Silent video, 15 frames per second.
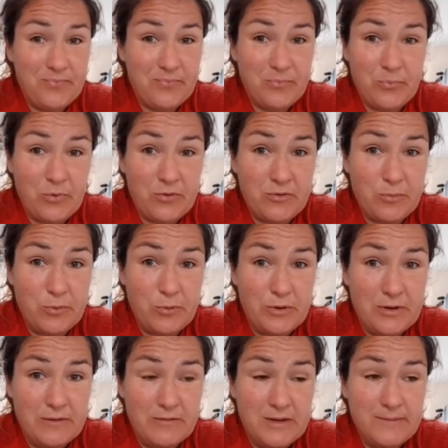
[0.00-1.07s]
what's the point
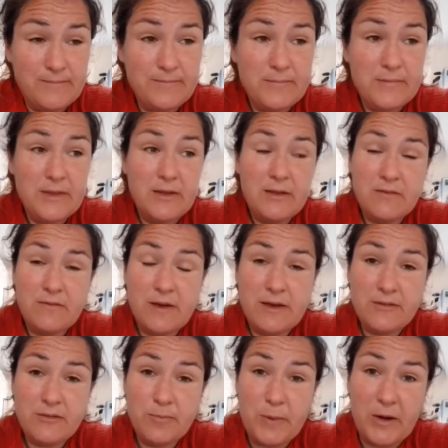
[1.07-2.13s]
of it?
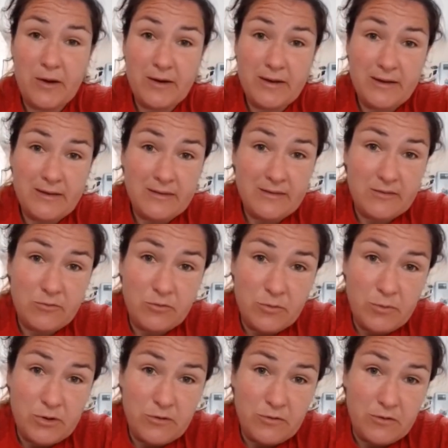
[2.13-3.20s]
First part is
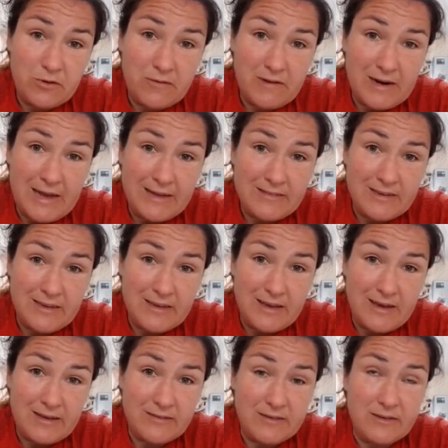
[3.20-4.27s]
removal of lactic
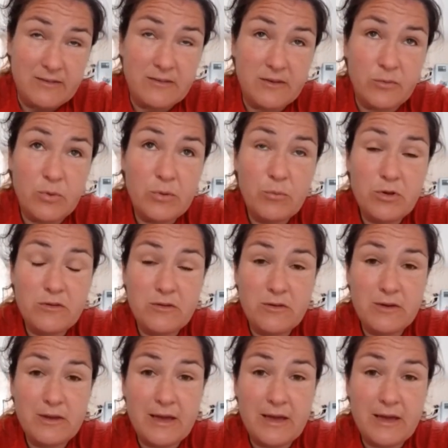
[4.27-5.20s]
acid. So when we're doing